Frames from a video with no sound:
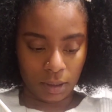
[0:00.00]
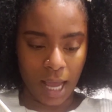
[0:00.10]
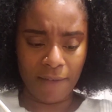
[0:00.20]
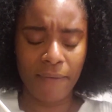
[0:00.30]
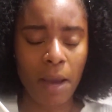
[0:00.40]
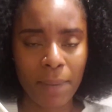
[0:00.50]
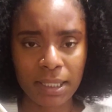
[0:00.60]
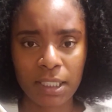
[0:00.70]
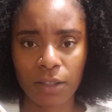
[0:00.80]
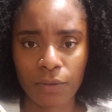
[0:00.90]
I found
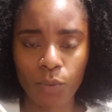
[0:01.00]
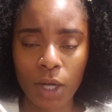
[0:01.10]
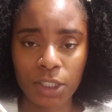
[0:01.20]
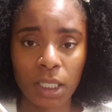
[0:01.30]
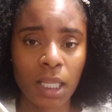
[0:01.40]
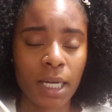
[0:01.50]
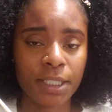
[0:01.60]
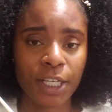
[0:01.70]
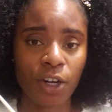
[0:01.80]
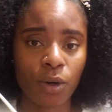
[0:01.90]
myself watching a lot of
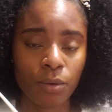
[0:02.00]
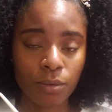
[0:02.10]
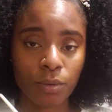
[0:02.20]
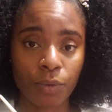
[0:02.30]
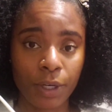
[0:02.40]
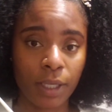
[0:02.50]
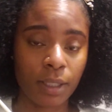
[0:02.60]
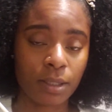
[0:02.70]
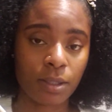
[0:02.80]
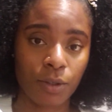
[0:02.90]
tarot
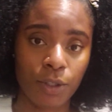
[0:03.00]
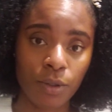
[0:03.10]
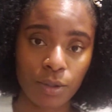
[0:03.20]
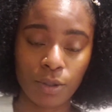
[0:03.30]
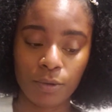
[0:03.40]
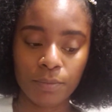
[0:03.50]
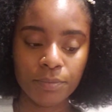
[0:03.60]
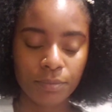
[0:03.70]
readings on YouTube.